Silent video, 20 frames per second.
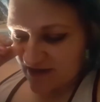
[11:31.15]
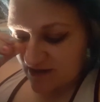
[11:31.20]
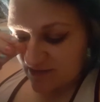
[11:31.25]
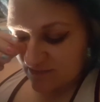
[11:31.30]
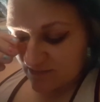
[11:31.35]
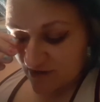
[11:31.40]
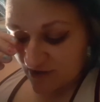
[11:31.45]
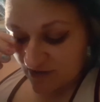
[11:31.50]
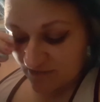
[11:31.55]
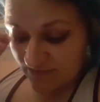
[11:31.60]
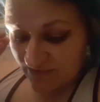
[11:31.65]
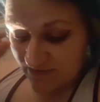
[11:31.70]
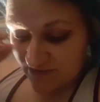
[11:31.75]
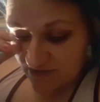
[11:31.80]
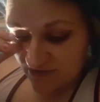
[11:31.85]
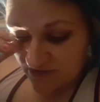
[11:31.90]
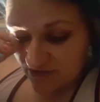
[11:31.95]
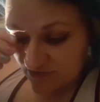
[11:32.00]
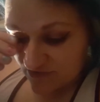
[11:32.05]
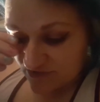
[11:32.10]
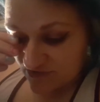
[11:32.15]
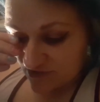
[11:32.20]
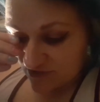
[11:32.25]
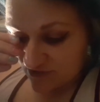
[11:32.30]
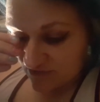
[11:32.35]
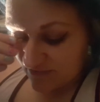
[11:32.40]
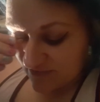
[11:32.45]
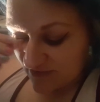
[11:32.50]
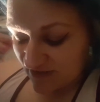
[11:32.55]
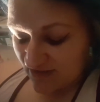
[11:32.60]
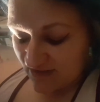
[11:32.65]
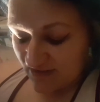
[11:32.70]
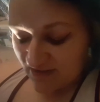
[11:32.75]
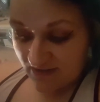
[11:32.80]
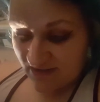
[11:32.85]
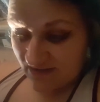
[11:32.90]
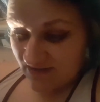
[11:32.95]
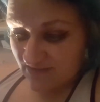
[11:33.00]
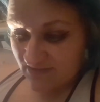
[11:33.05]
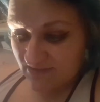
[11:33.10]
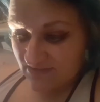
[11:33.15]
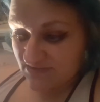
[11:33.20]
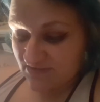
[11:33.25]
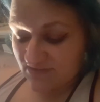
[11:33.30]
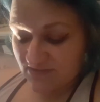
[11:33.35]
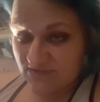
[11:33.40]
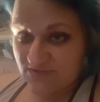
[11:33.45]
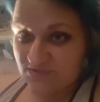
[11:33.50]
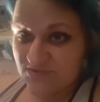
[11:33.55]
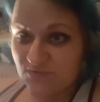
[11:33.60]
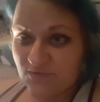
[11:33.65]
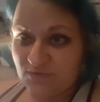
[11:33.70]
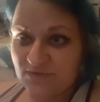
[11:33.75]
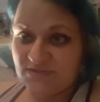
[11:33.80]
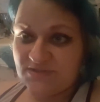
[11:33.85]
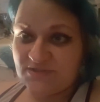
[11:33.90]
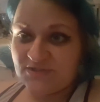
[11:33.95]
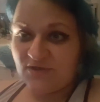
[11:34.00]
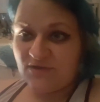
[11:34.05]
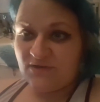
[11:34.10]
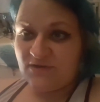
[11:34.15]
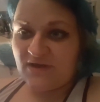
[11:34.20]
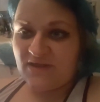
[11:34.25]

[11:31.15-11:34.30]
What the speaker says: and I'm hoping that YouTube is gonna sort it soon.